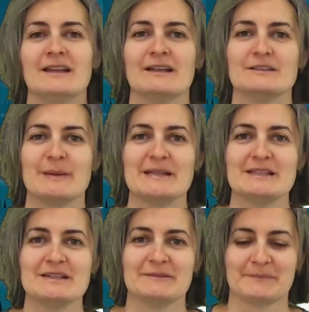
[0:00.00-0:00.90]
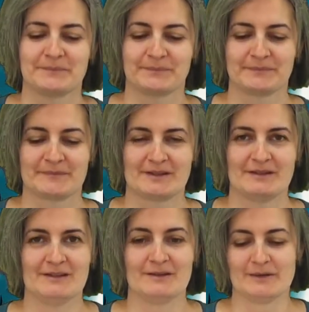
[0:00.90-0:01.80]
That's better.
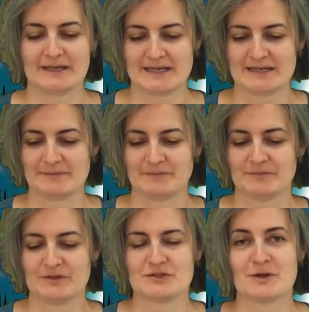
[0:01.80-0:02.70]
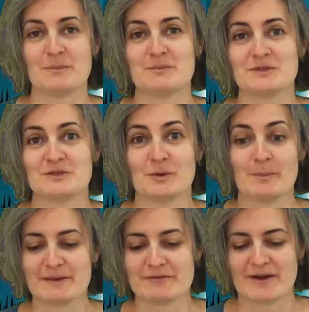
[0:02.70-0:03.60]
Okay, Tom's
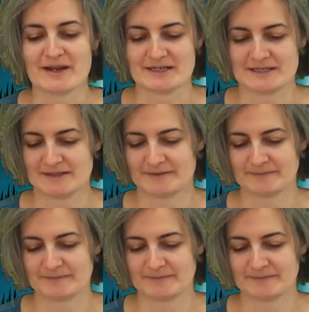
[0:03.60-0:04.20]
Zombie Fright.